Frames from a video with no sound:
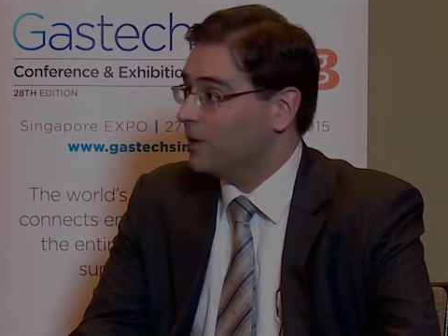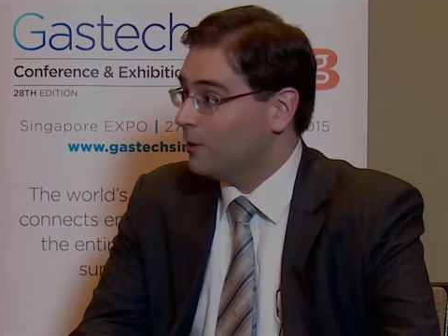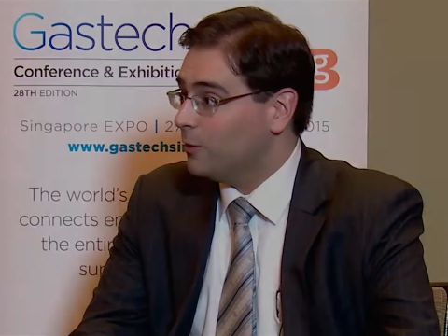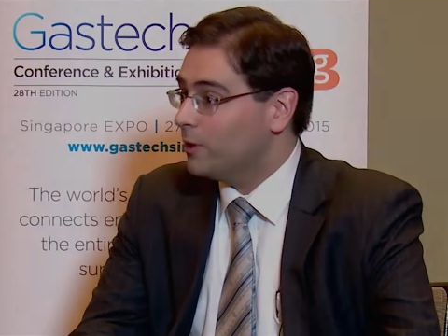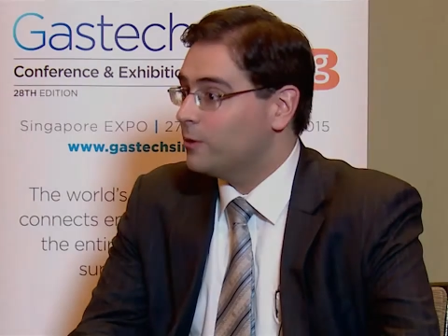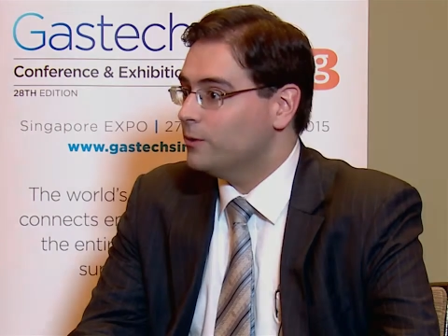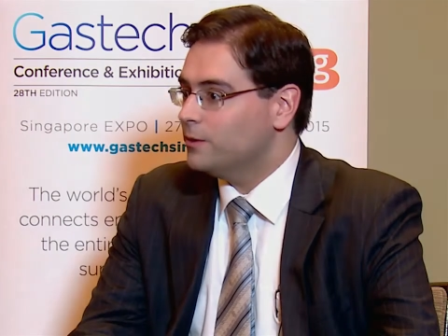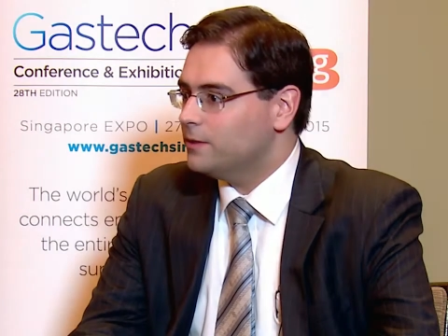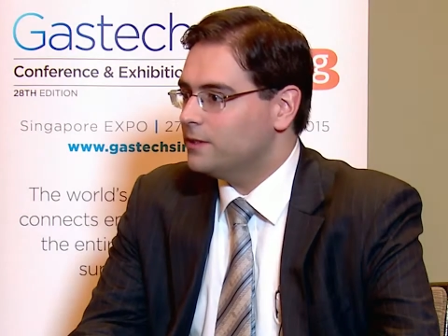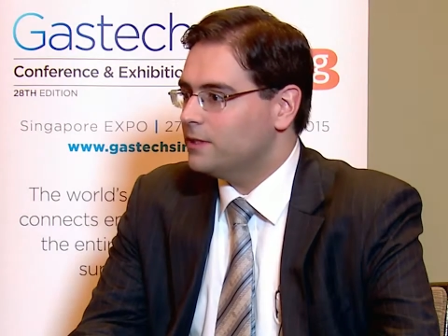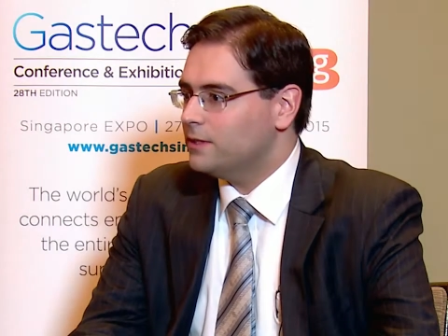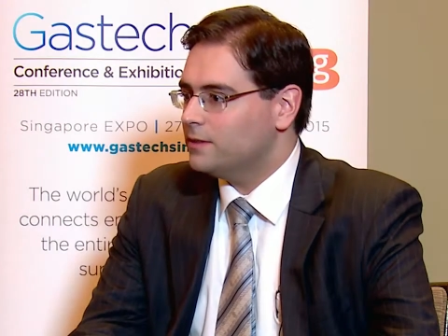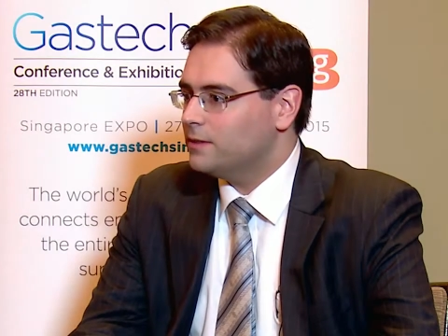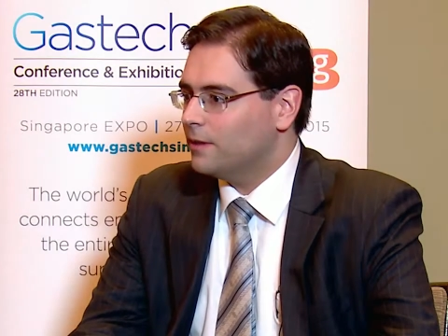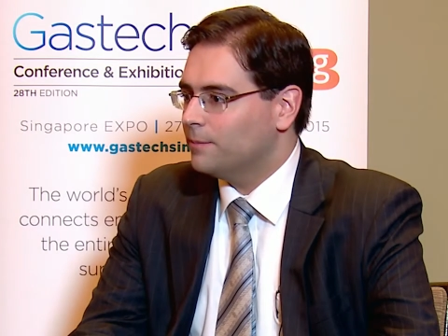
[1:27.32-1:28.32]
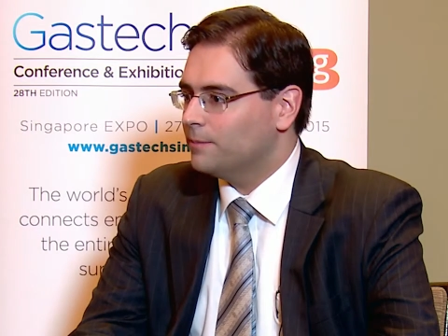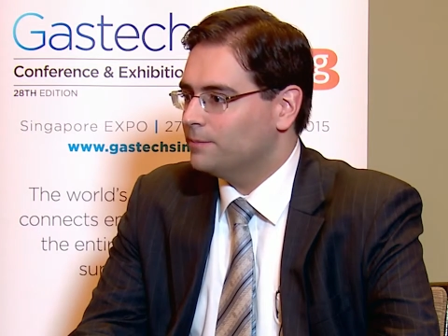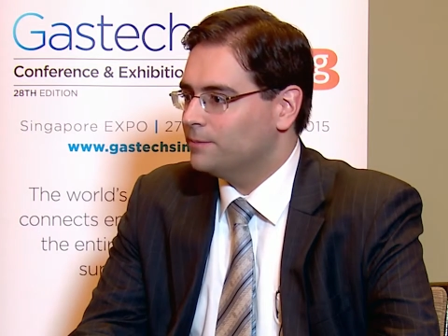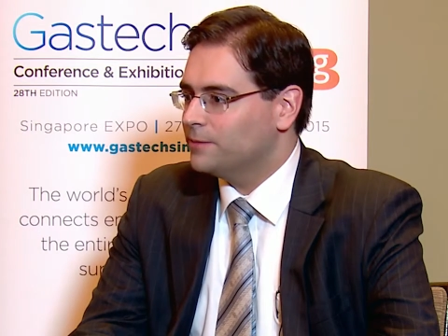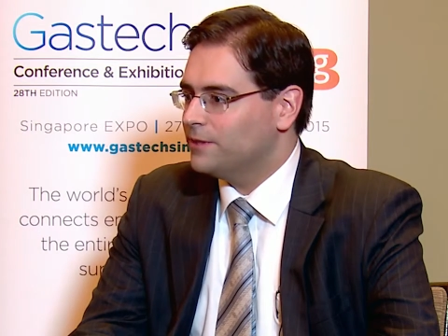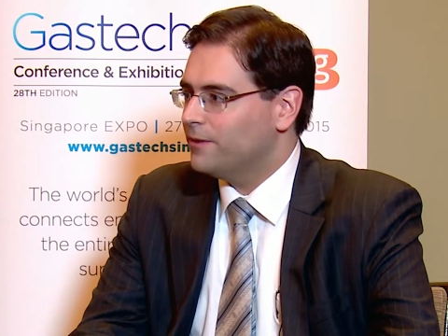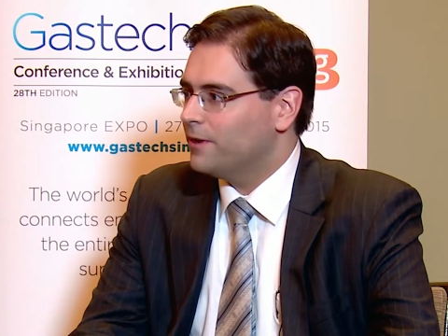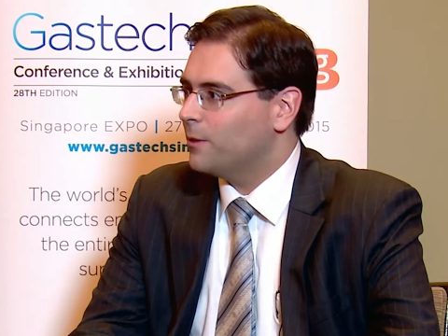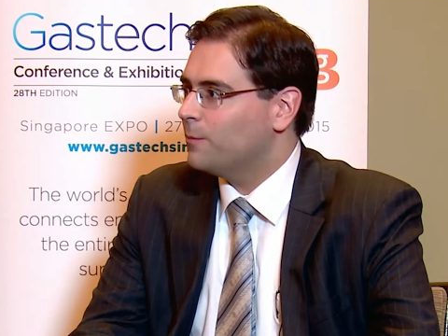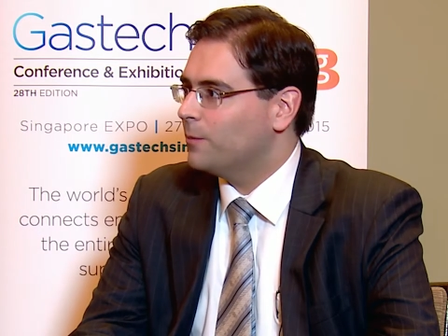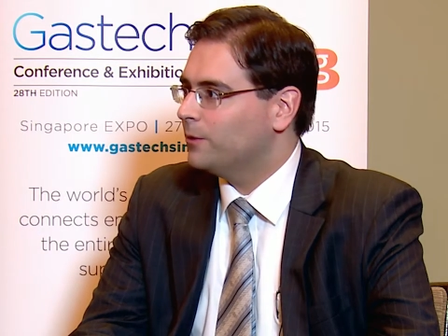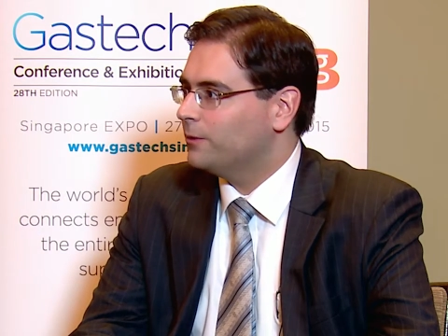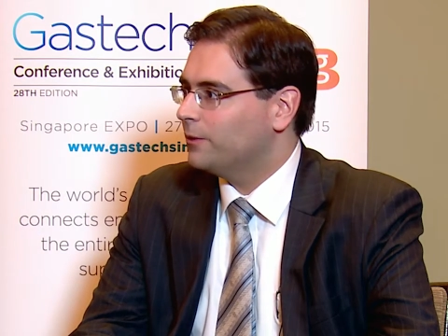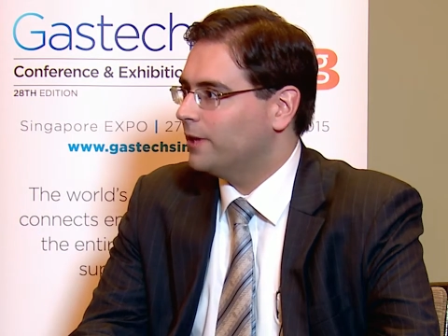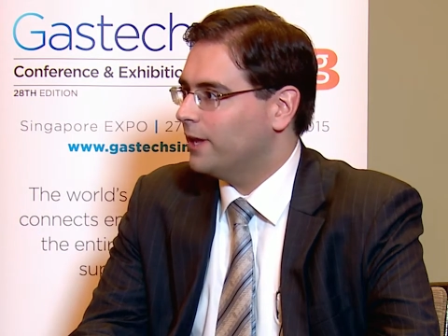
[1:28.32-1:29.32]
We could see some
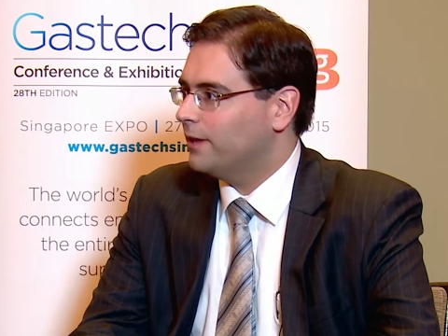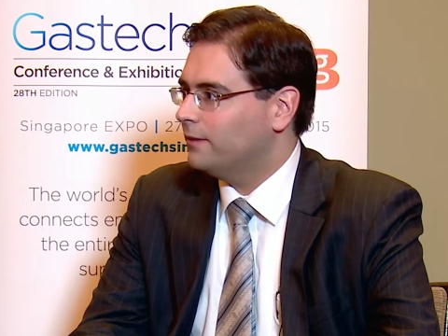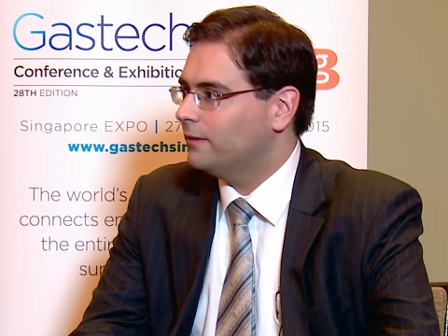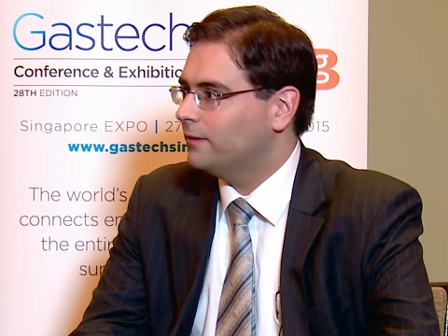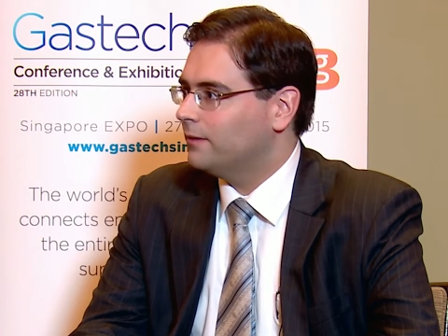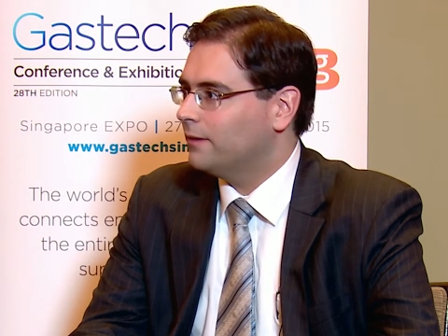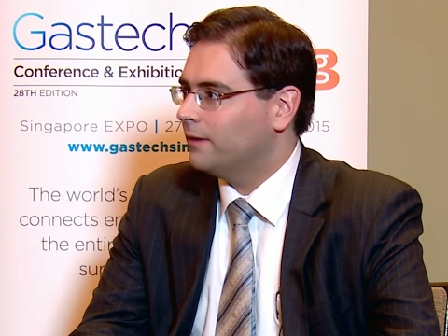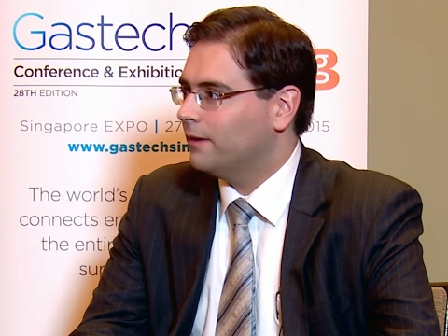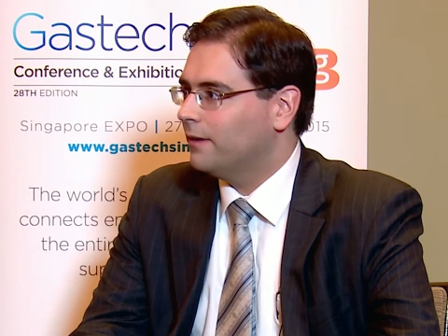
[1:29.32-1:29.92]
development again